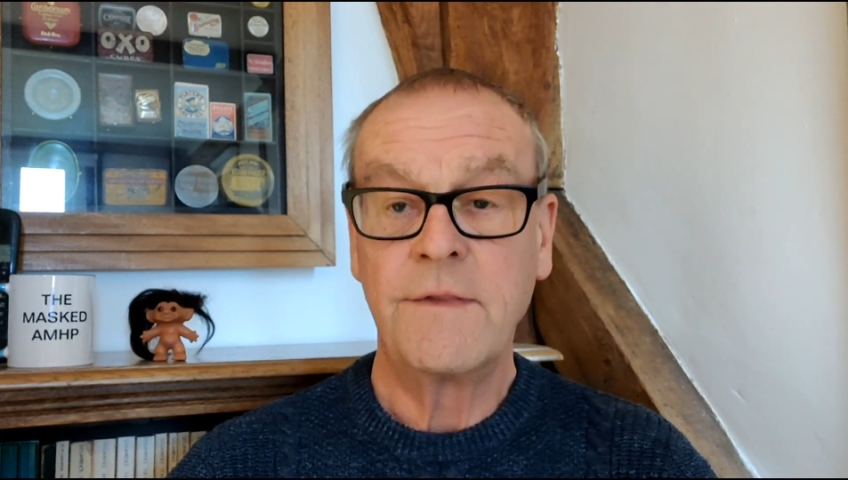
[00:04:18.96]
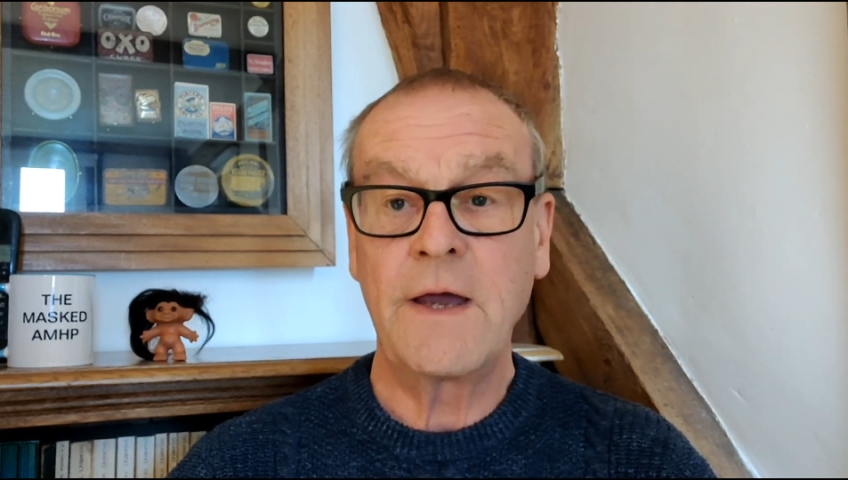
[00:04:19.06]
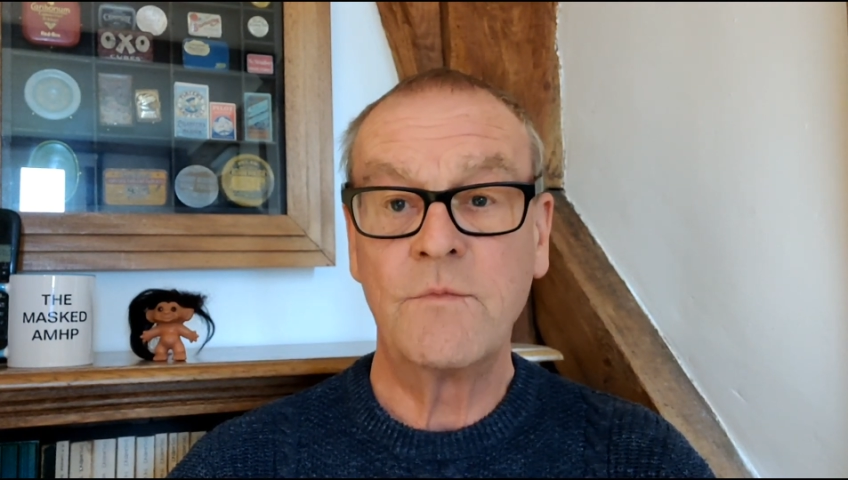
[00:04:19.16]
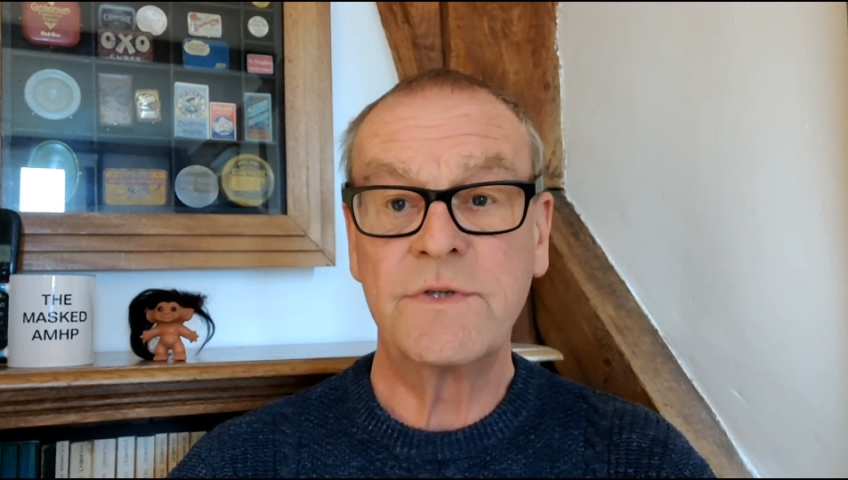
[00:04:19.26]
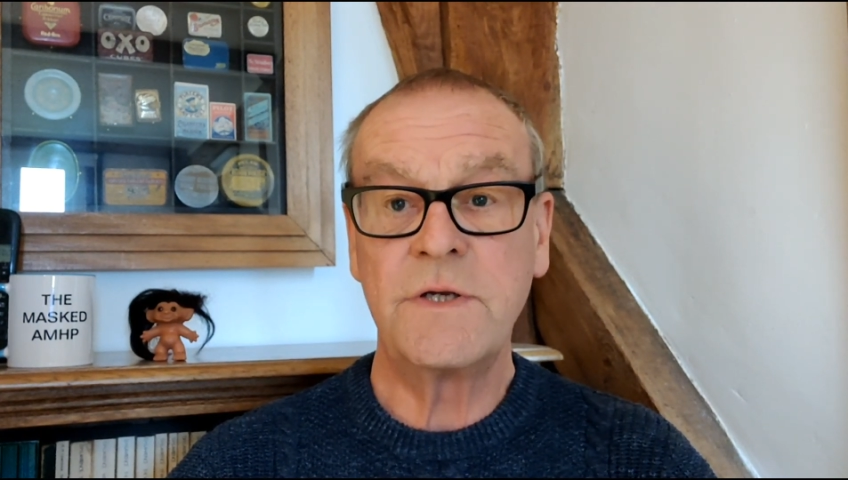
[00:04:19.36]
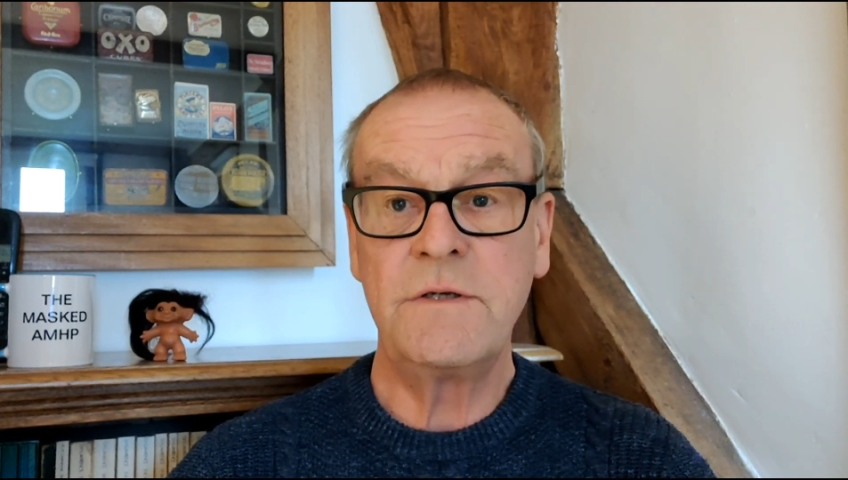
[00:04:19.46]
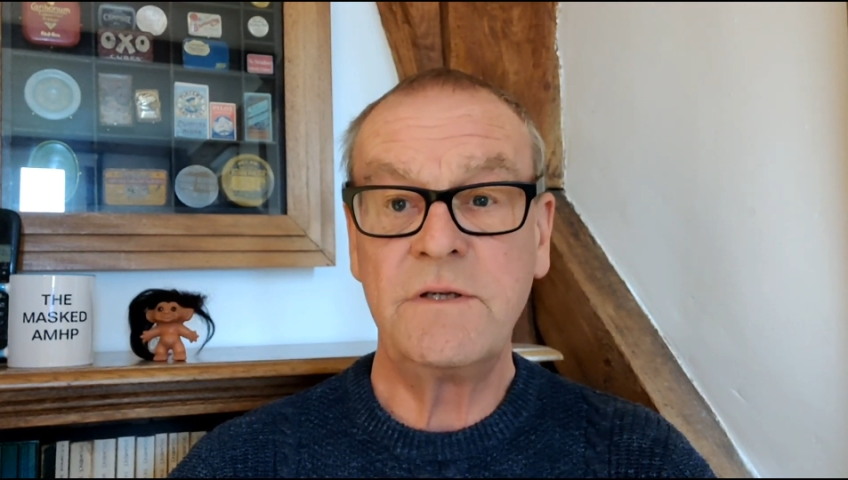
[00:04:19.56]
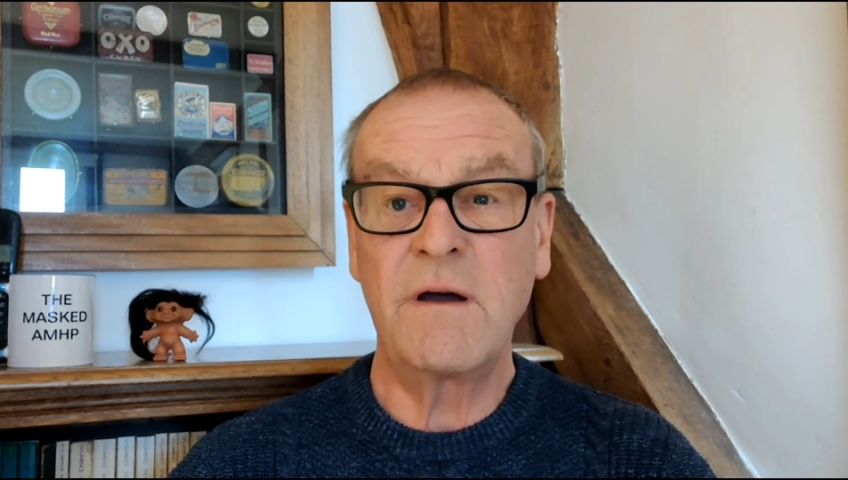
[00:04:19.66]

That was in